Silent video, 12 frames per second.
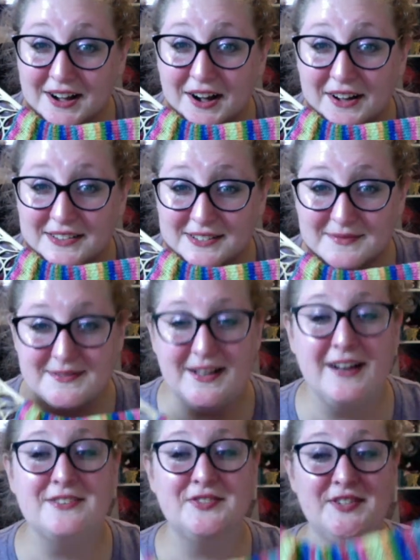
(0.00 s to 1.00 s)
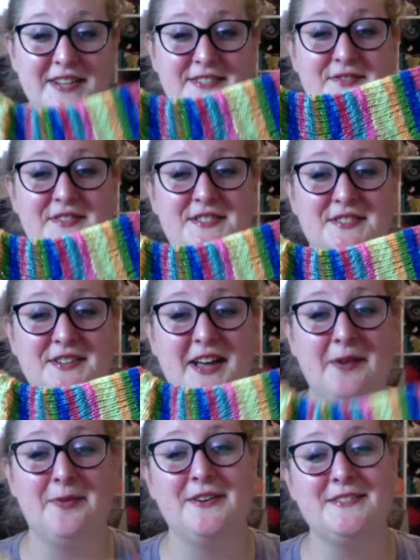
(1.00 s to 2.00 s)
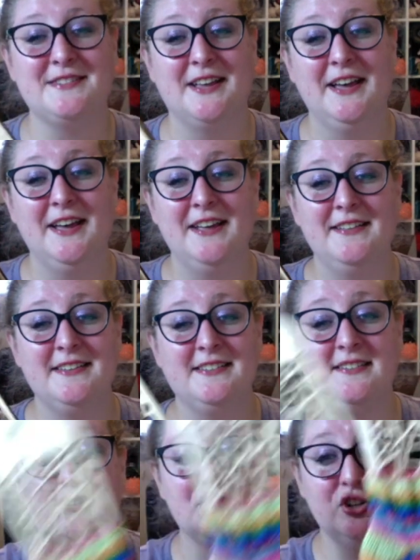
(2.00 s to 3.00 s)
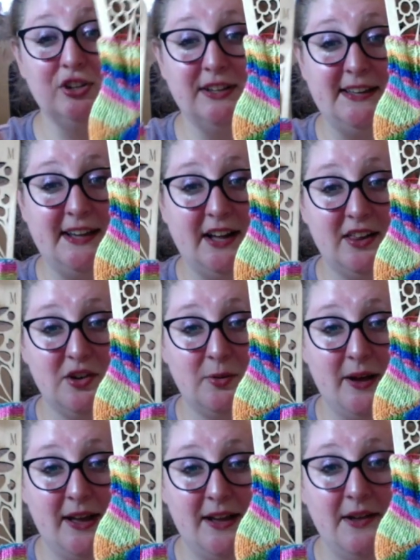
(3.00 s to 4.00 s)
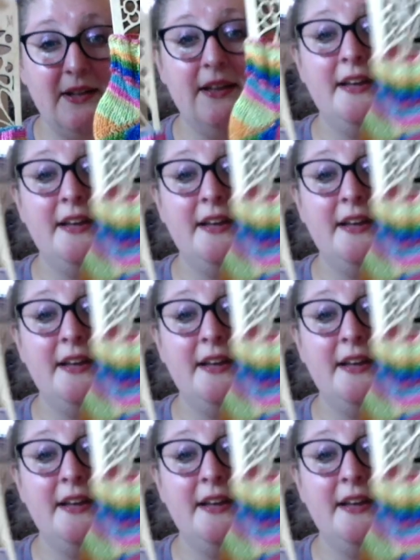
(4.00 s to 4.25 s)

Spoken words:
awesome socks for Desert Vista Dye Works. This is her Glee colorway.